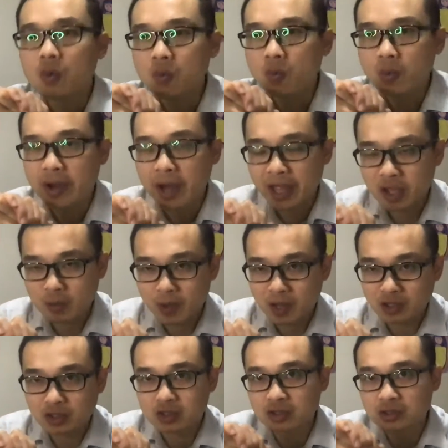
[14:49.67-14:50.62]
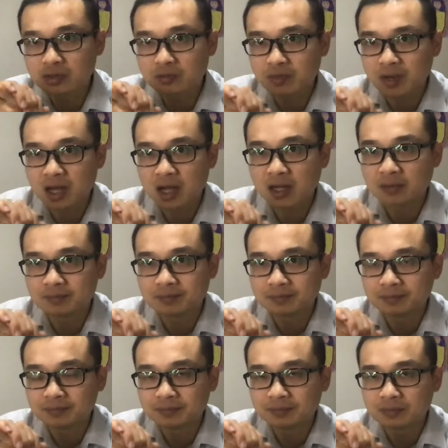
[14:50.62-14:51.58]
when acupuncture generates blood.
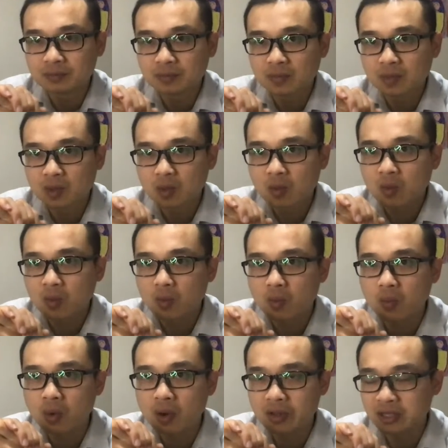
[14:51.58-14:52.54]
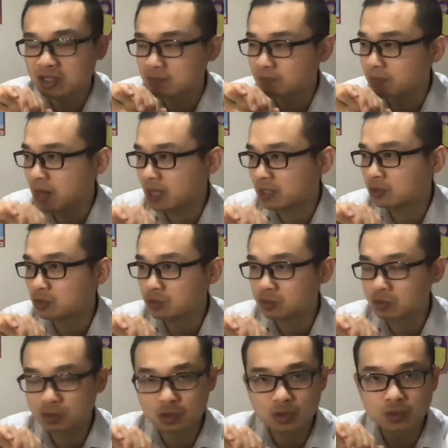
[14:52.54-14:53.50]
What does blood
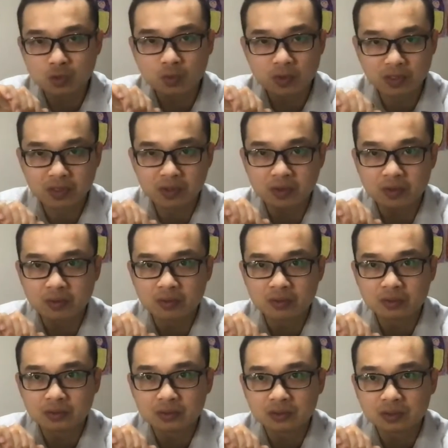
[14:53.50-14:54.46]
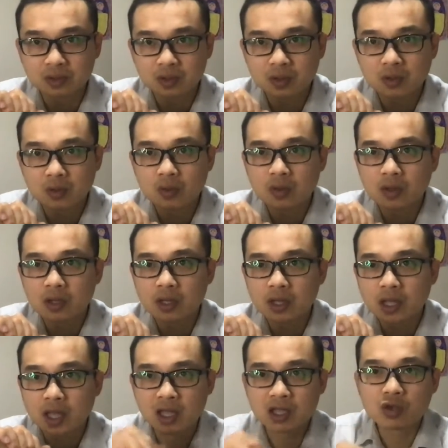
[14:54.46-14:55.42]
do with you?
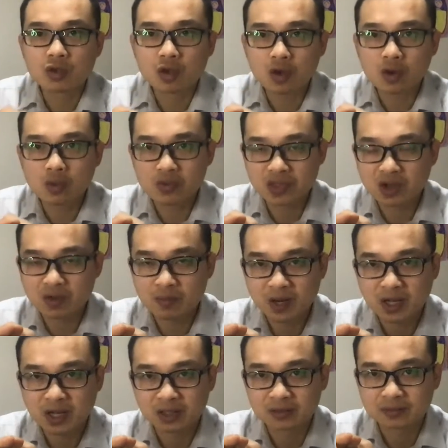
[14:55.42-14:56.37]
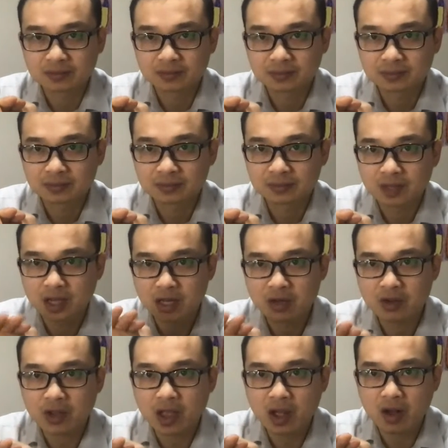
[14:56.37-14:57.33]
Can you go without blood in
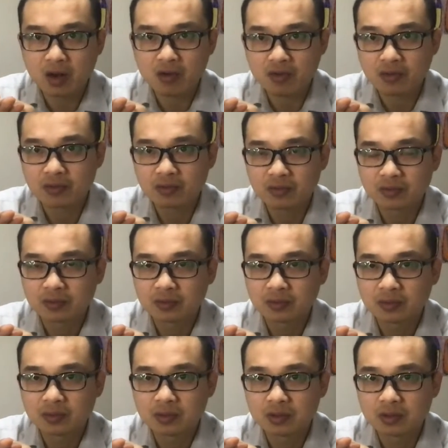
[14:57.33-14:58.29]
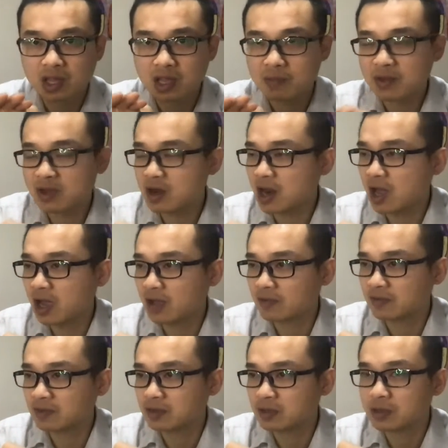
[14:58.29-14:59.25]
your health to keep you alive?
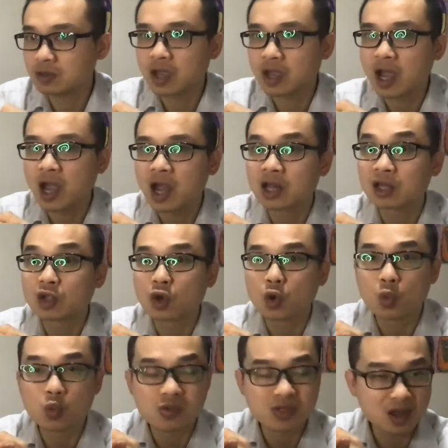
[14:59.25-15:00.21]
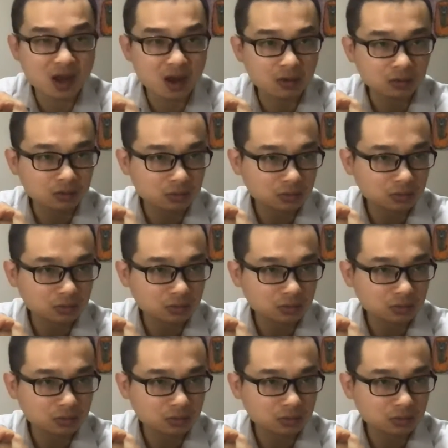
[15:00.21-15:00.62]
You can't go without